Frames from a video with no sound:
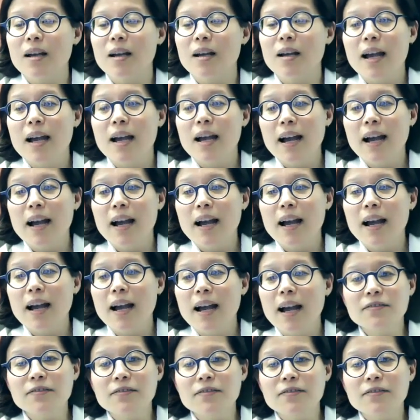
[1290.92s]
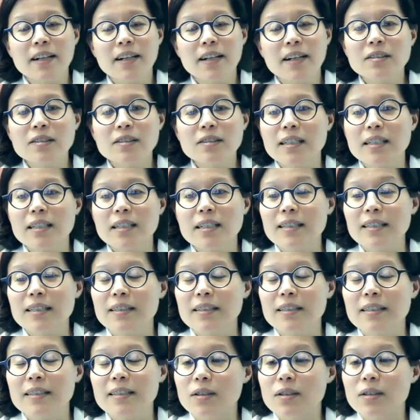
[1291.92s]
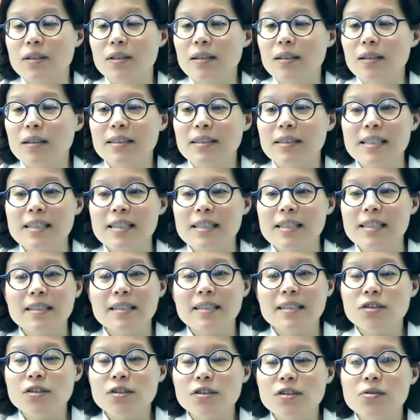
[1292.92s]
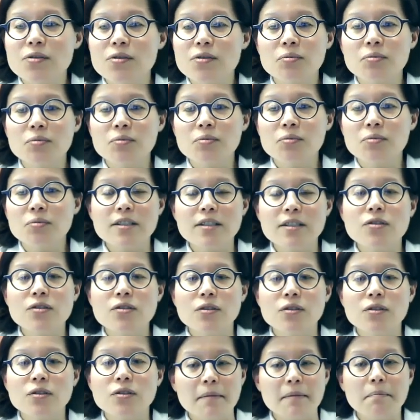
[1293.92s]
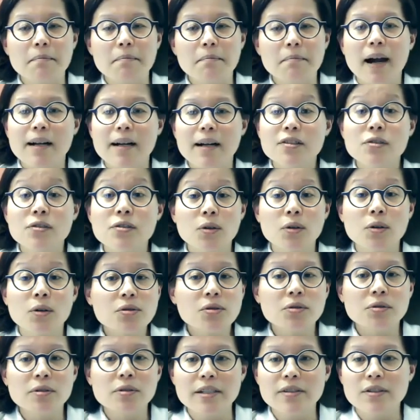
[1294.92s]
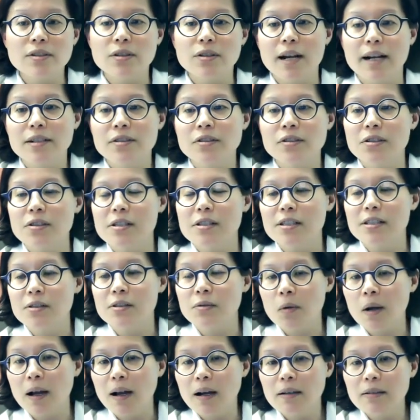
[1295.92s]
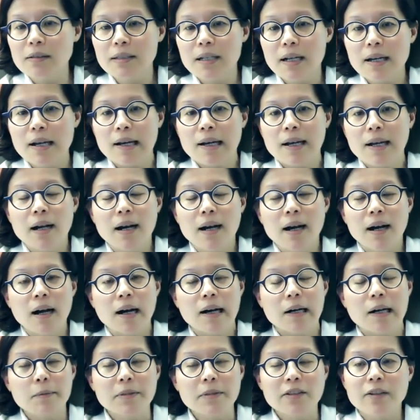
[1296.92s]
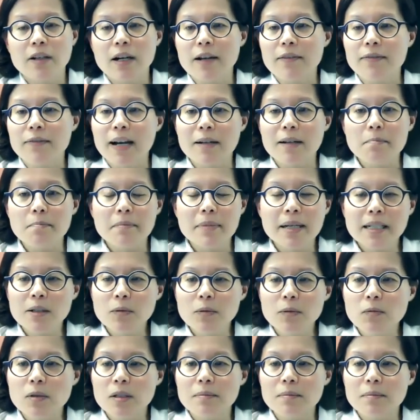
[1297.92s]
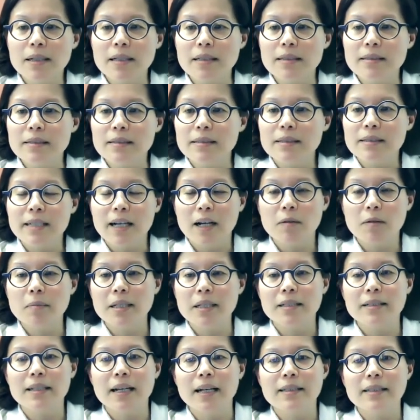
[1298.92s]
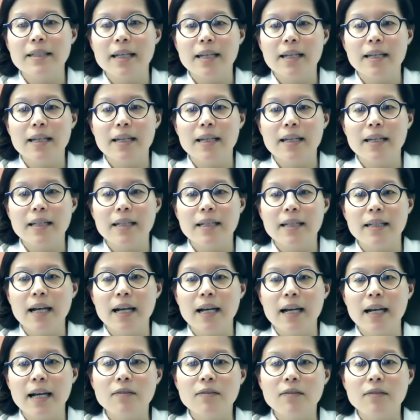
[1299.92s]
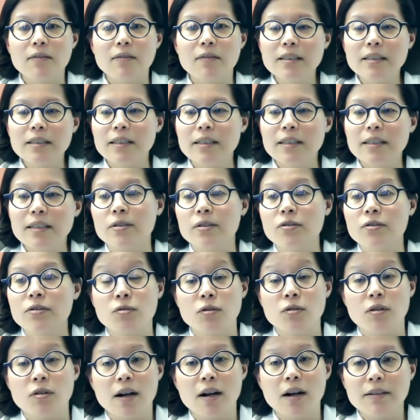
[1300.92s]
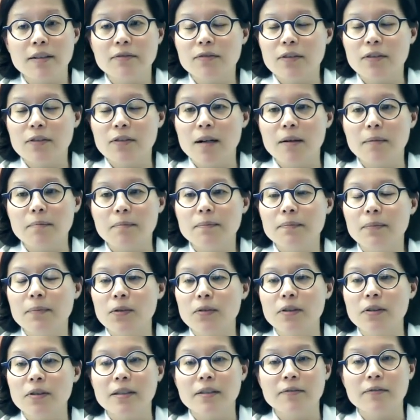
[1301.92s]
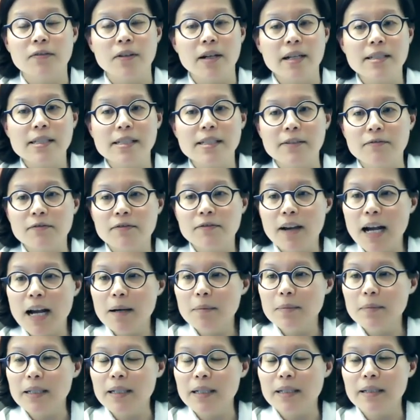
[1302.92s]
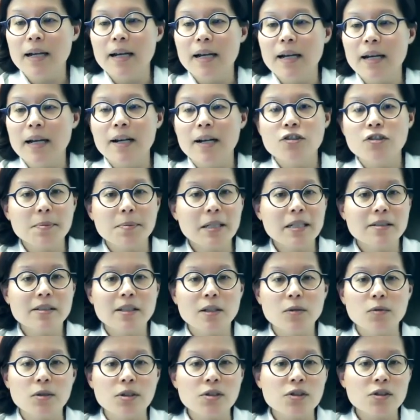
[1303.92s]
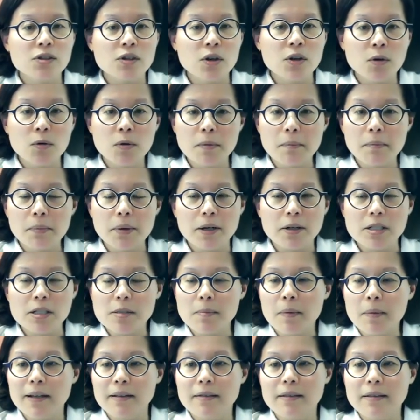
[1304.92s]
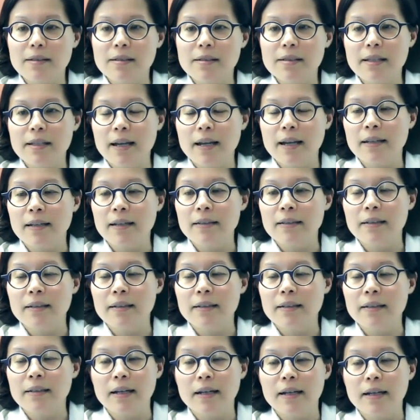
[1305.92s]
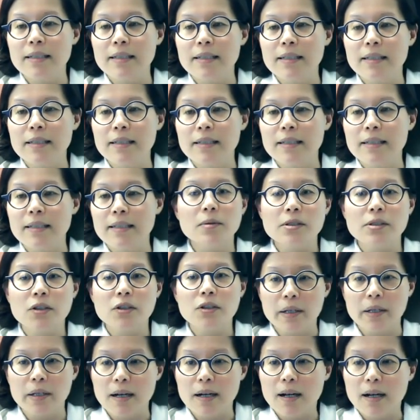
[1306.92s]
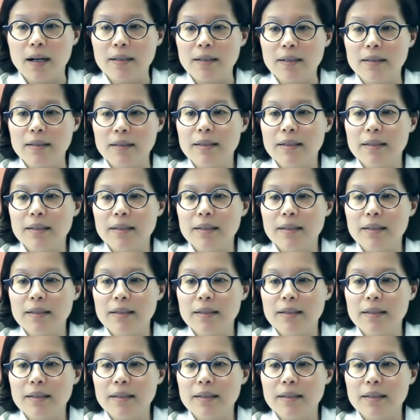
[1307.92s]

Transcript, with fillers: And then finally, you know, uh, these conditions really do impact social interactions as well. Um, you know, I've had many women tell me that they have really withdrawn from both friends and family just because they were so embarrassed by this and, and didn't know what was going on.